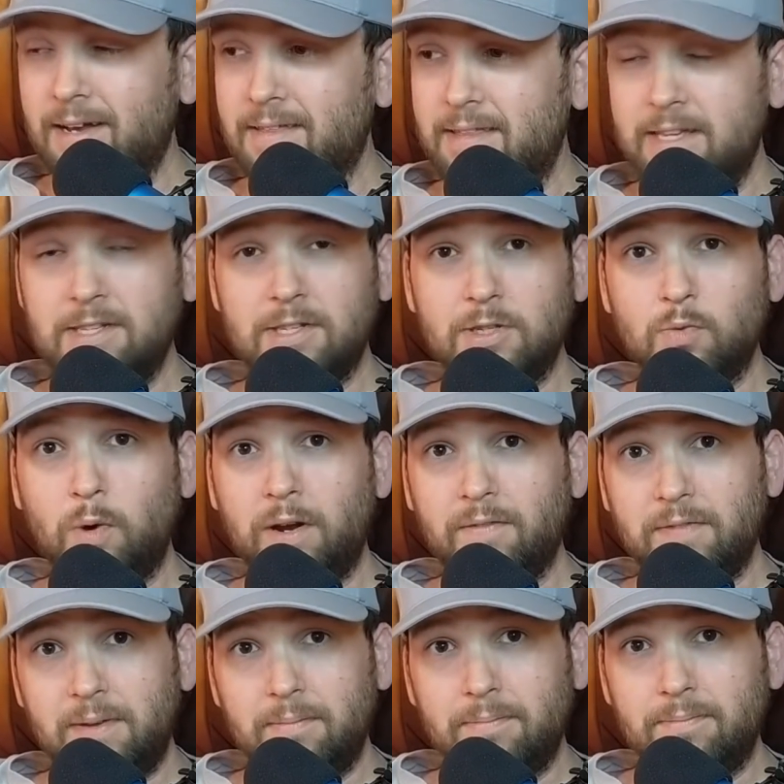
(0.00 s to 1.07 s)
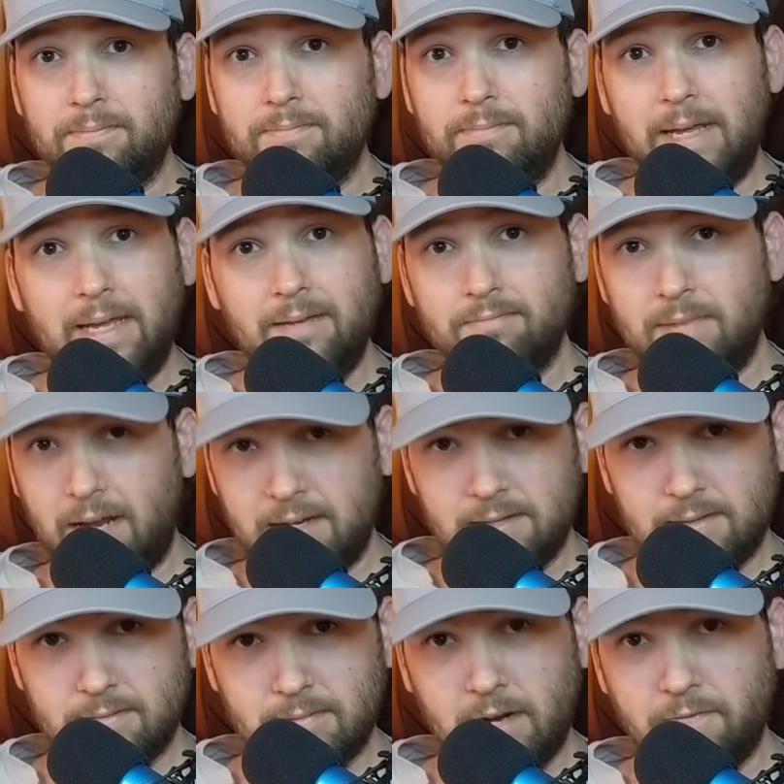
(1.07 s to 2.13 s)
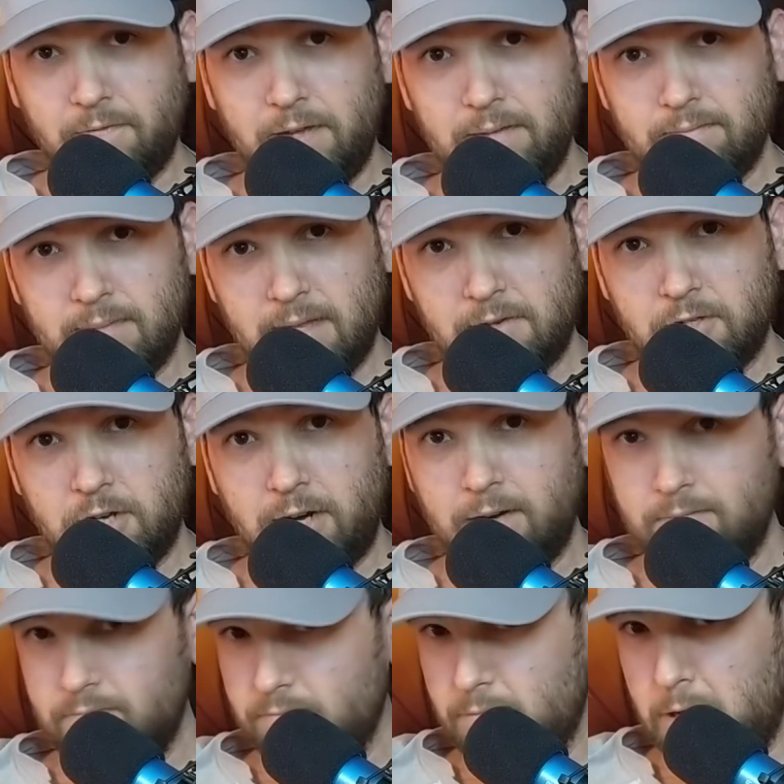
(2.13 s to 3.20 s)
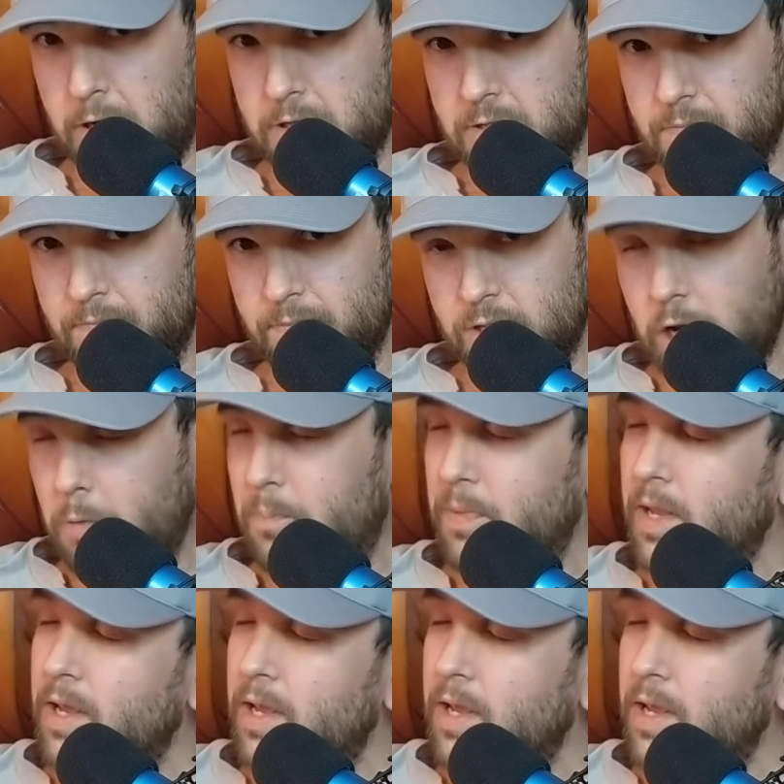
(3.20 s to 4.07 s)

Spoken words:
This is one of them. Me, nice, comfy, leather chair. Awesome. So,